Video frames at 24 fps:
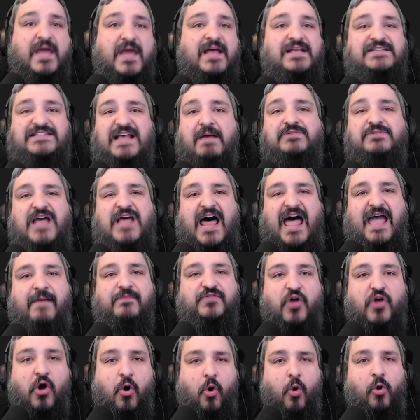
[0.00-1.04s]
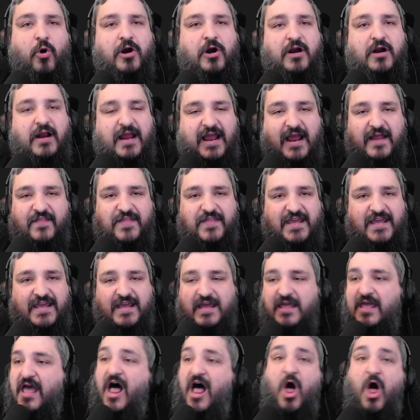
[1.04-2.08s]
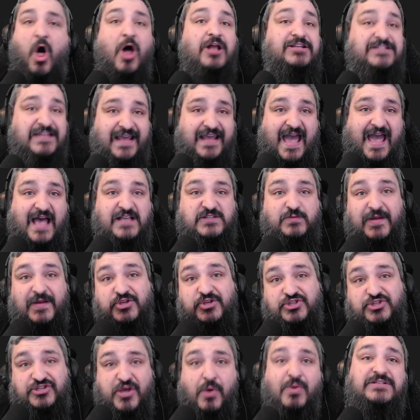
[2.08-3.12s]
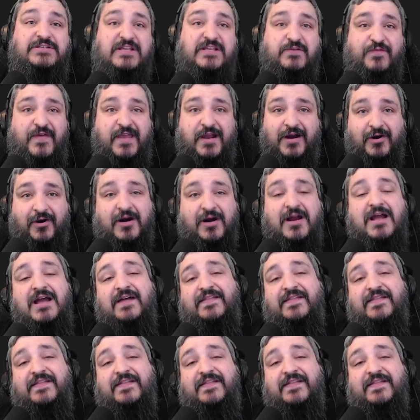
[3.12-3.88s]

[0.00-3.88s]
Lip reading: Sometimes the horror and the haunting has been so severe